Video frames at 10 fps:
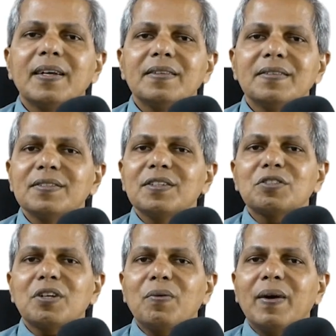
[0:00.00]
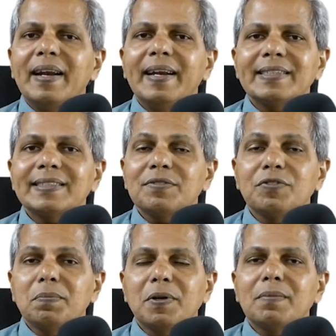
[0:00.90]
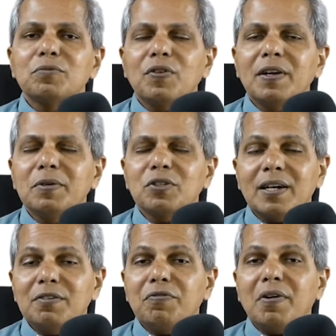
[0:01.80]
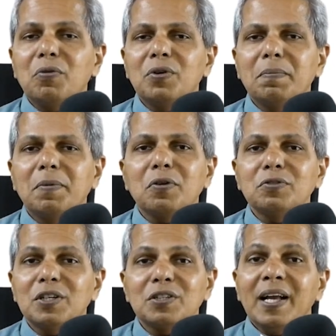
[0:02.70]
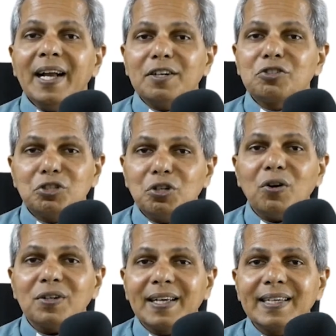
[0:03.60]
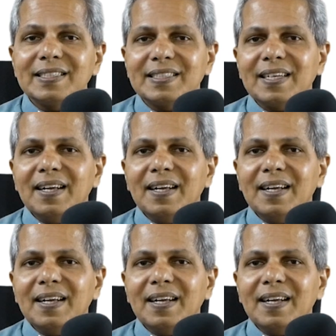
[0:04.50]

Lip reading: This is how, and Astafi becomes very much confounded because it's not his.